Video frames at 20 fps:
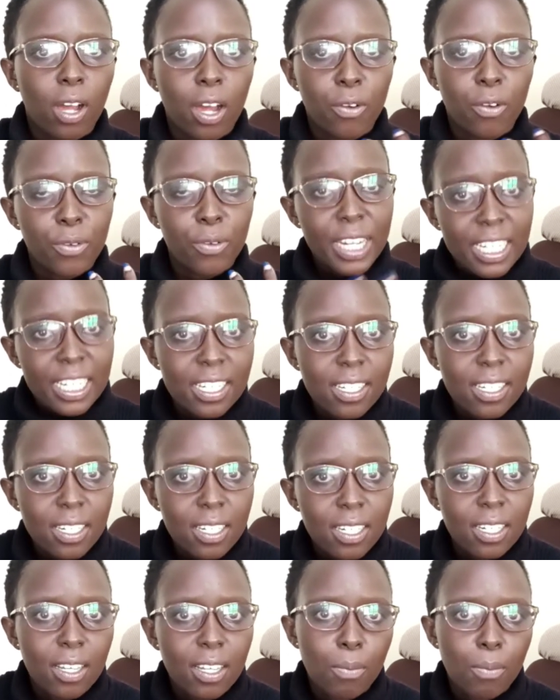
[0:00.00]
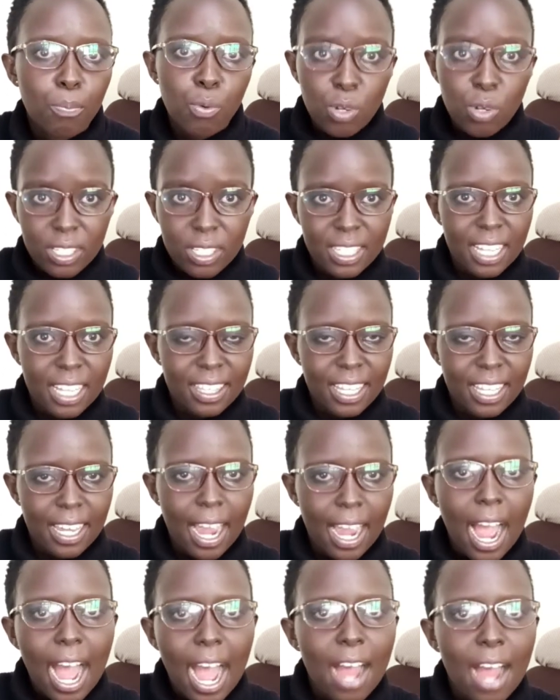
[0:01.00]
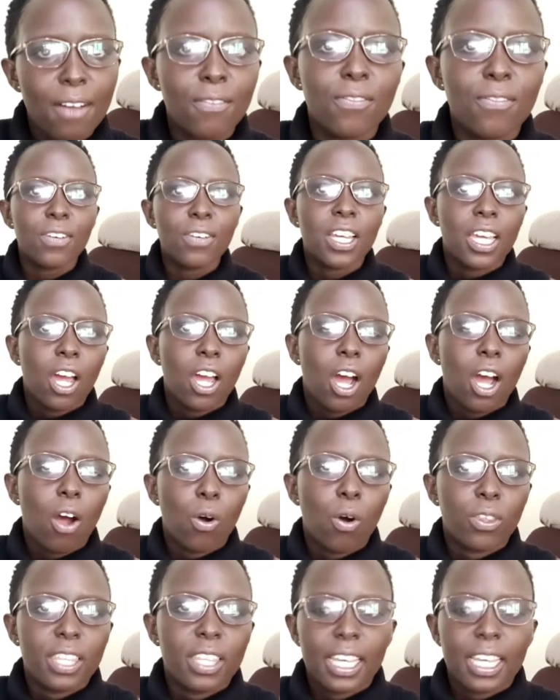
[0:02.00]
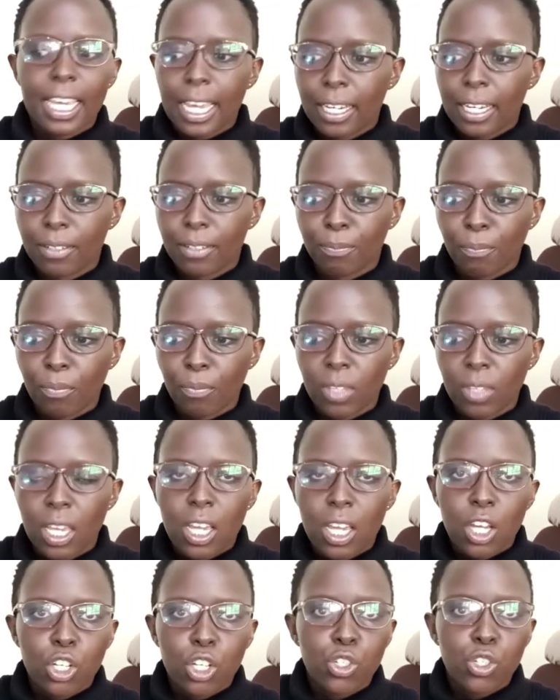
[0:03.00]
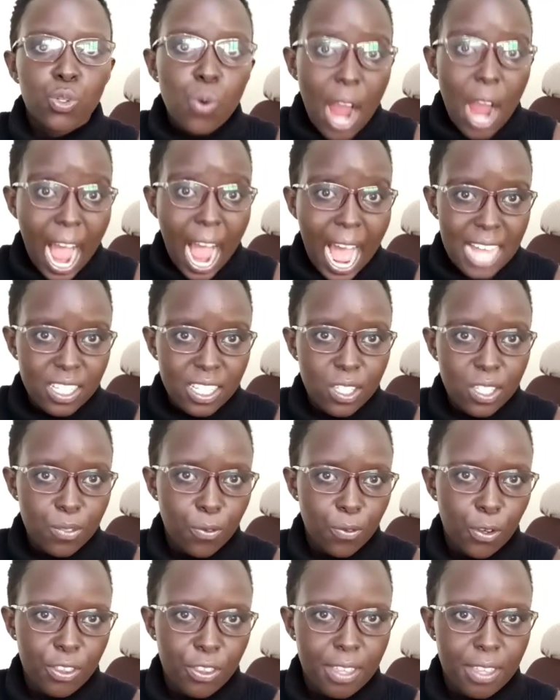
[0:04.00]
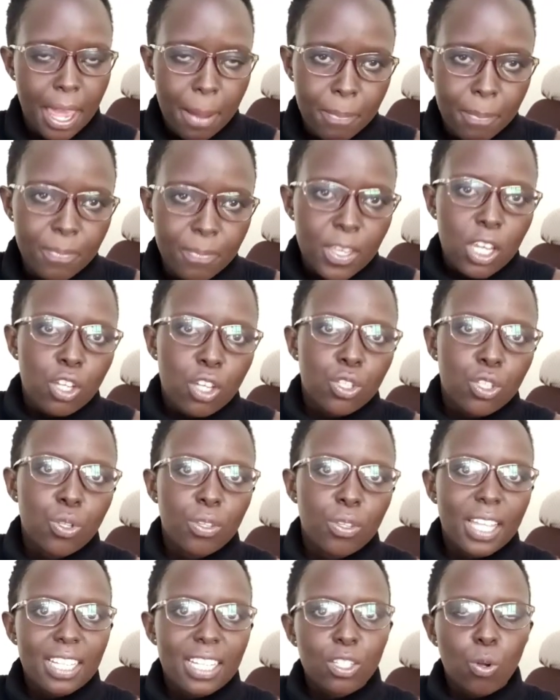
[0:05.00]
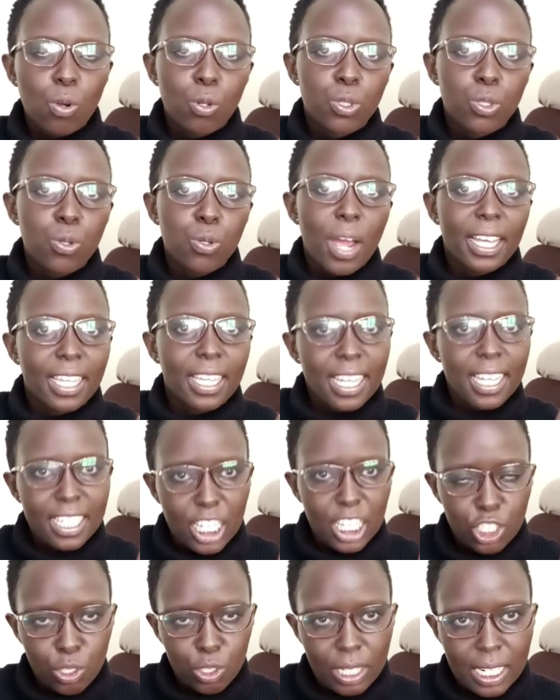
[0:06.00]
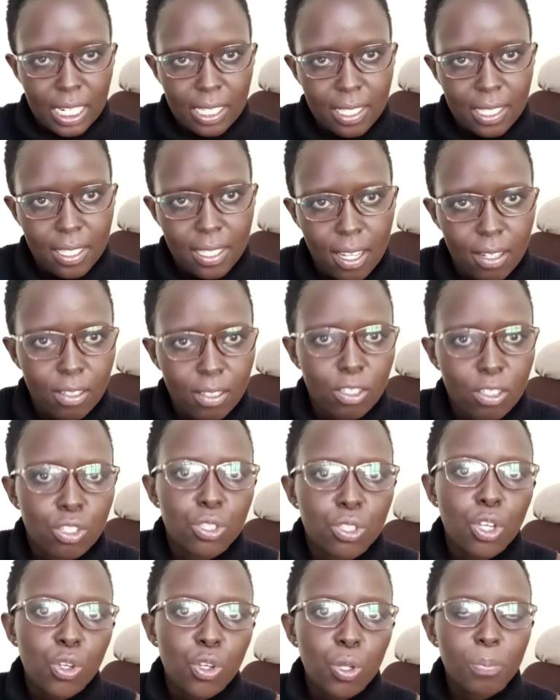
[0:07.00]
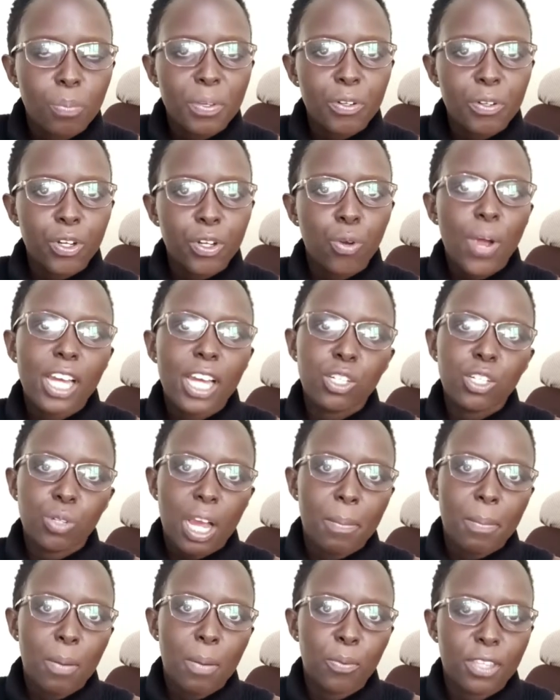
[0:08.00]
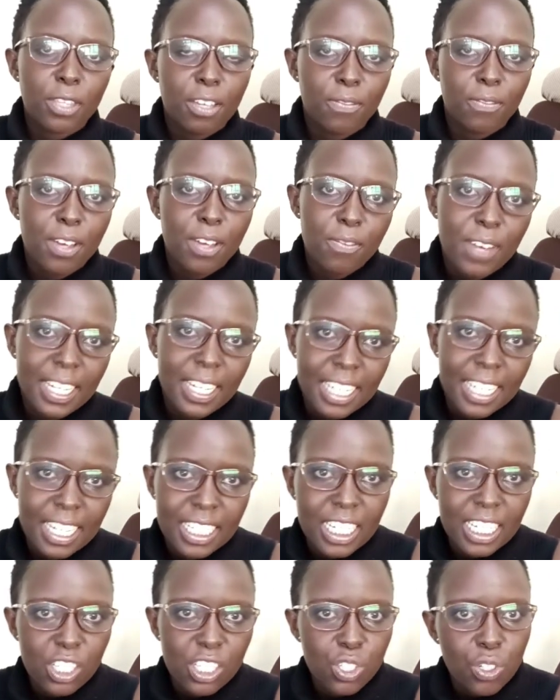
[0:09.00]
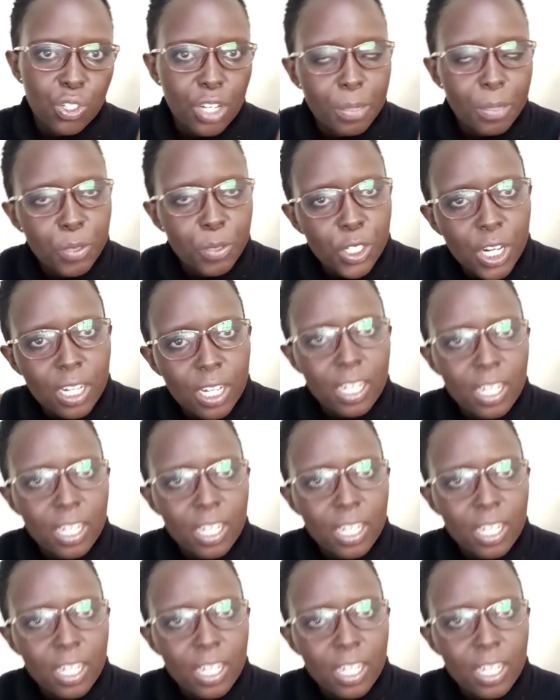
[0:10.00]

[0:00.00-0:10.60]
read books that they have, or they can do ads for them. So that's also a gig that you can sell. So you'll be required to come up with a Fiverr gig description,